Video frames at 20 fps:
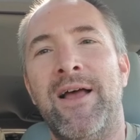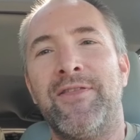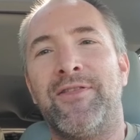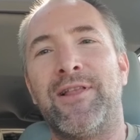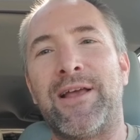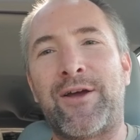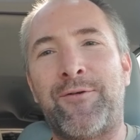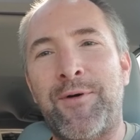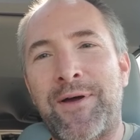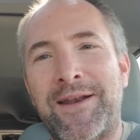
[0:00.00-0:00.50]

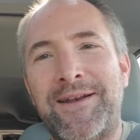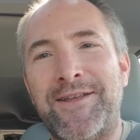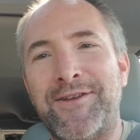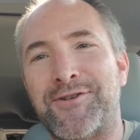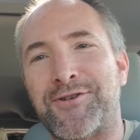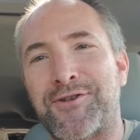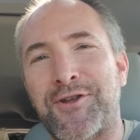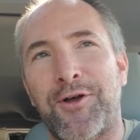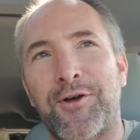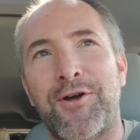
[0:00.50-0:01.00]
Liquidity
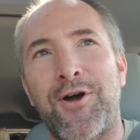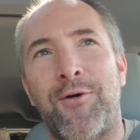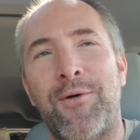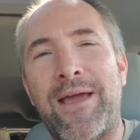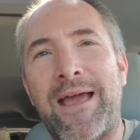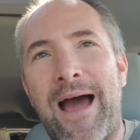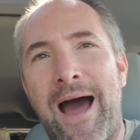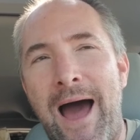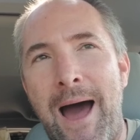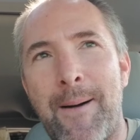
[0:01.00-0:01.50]
is still
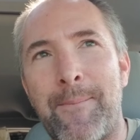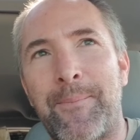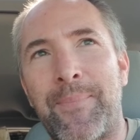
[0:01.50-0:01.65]
going up.